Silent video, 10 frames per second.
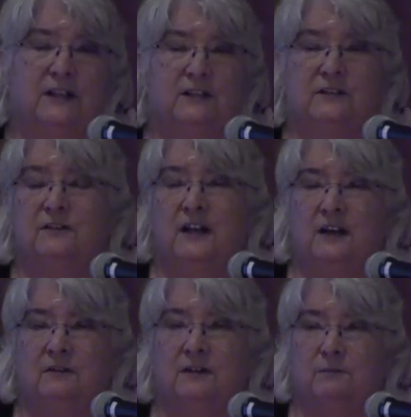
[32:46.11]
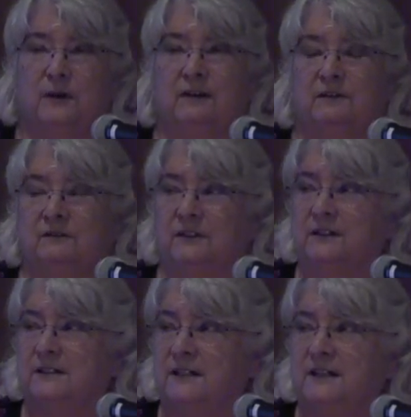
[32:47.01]
So now in private real
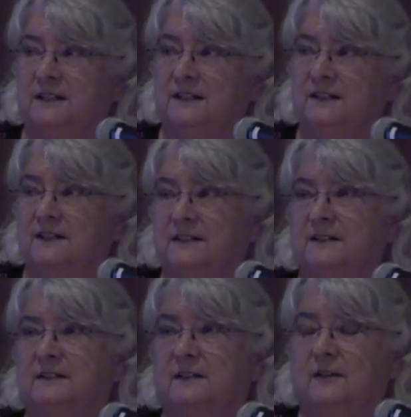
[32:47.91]
estate deals,